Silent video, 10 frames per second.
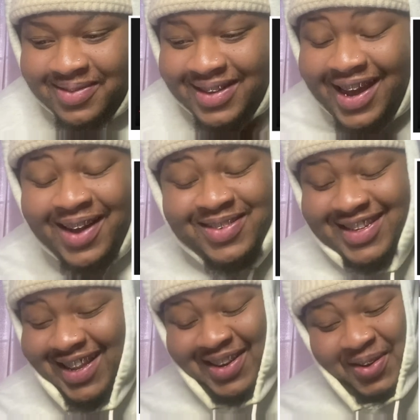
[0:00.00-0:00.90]
I'm
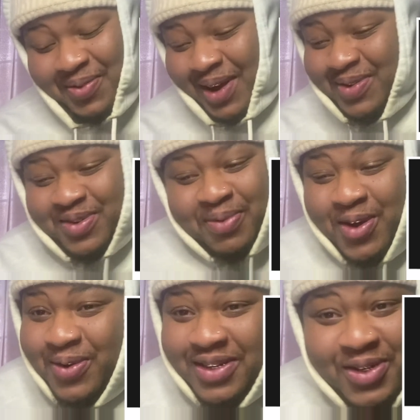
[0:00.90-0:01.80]
telling you, bro. I'm
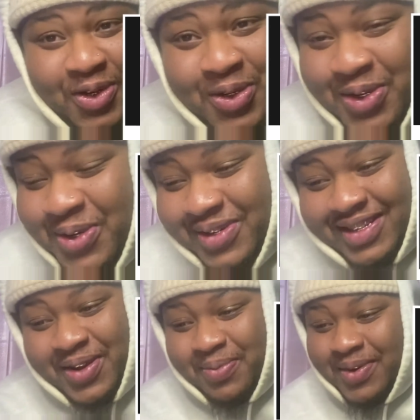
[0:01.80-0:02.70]
smooth with YouTube
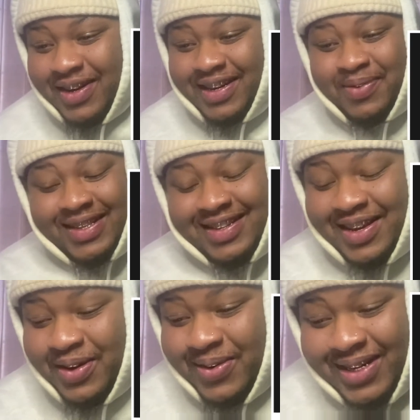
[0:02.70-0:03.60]
shit, boy. I'm gonna
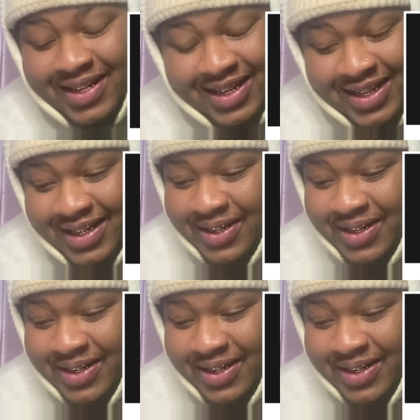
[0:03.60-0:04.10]
take over the internet.